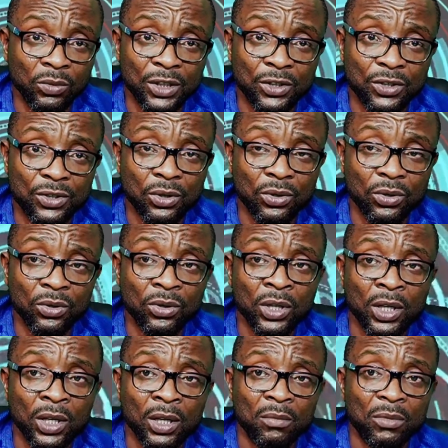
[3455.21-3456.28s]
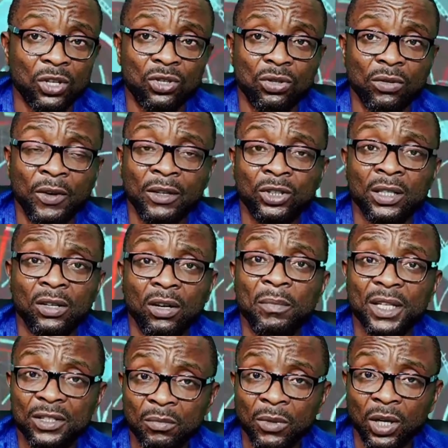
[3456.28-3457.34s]
because you've actually not missed much,
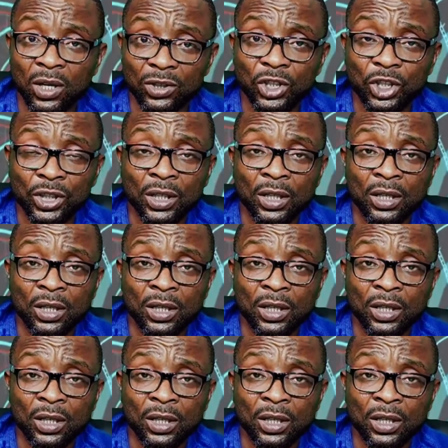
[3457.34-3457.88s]
right?